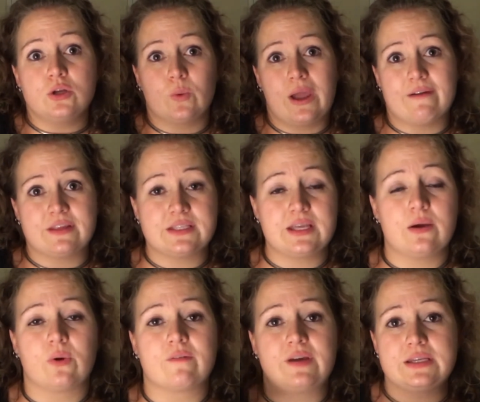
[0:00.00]
we have this thing
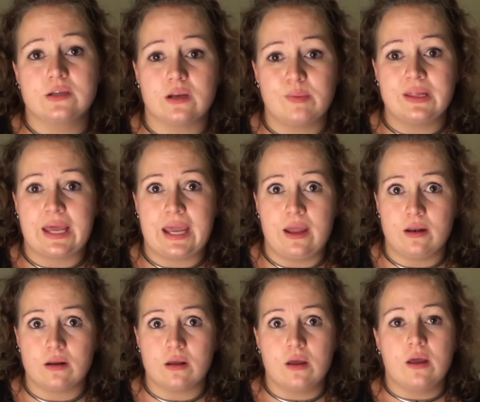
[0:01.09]
where if he's going to be late,
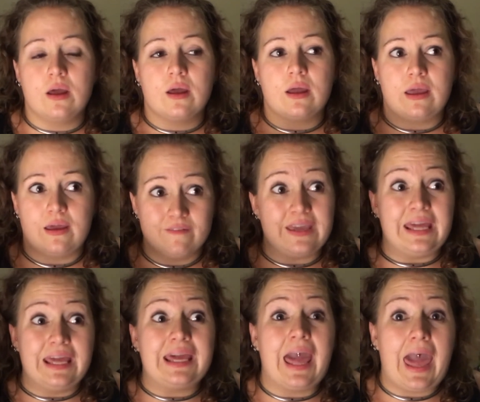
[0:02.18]
if
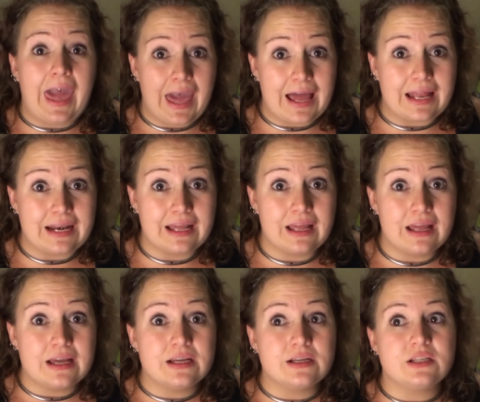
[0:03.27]
he can
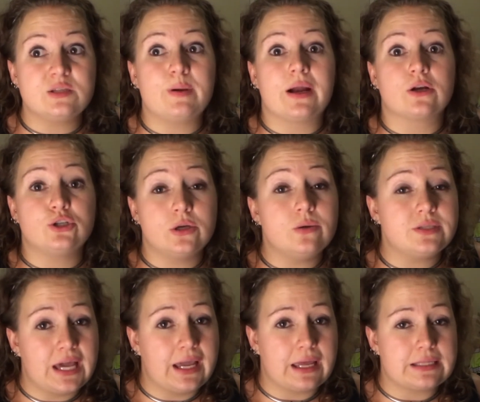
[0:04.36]
spare two
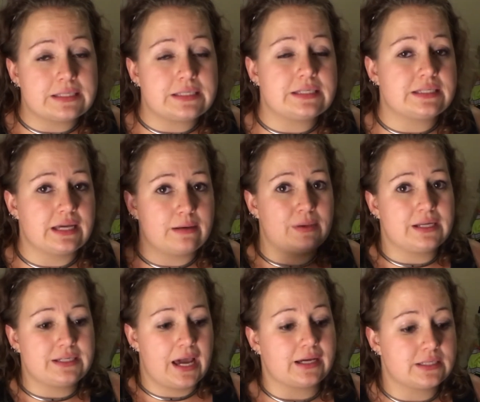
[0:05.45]
seconds to send me a
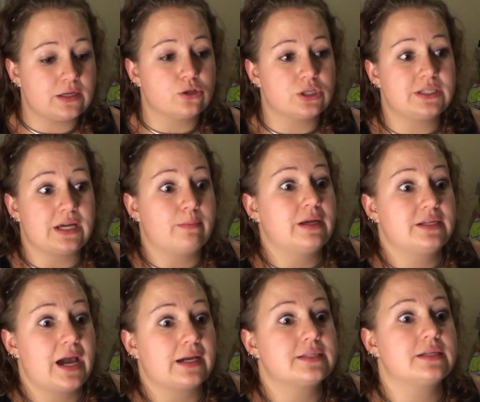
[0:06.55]
text, he'll just send me a
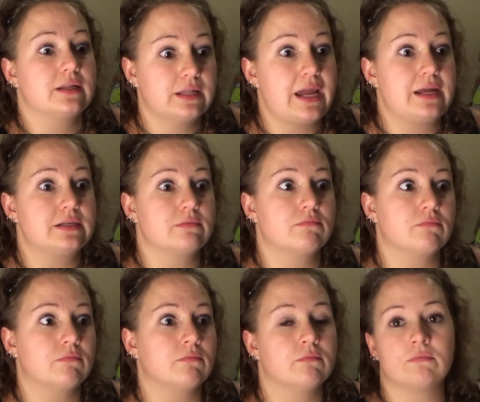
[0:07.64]
text, late,
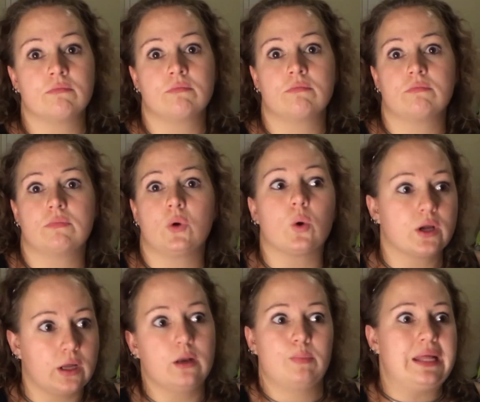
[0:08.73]
or
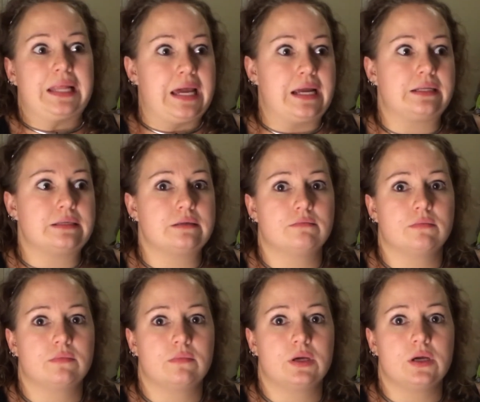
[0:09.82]
gonna be late.
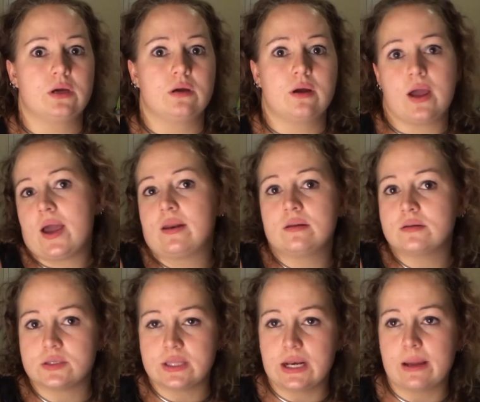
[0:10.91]
And
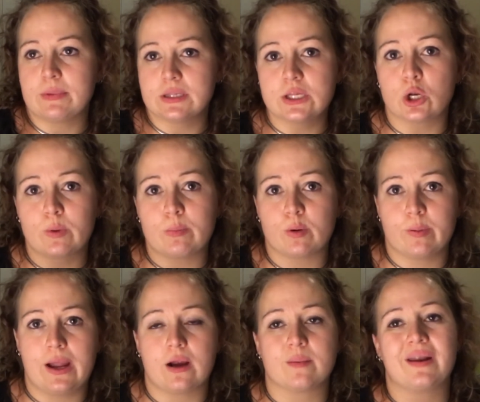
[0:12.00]
then I'm a little bit
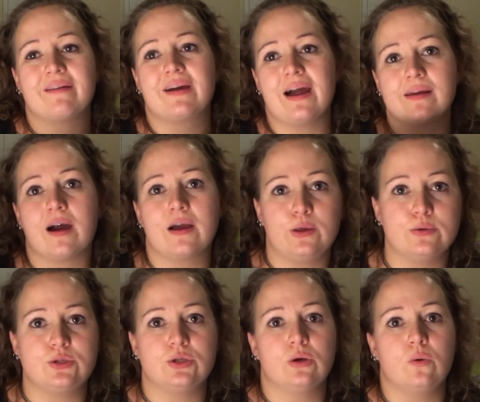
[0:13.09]
prepared, but I kind of got
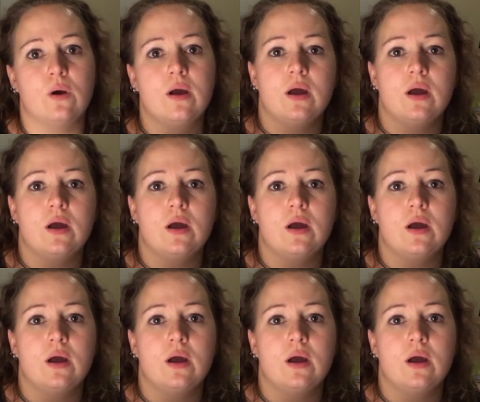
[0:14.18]
used to,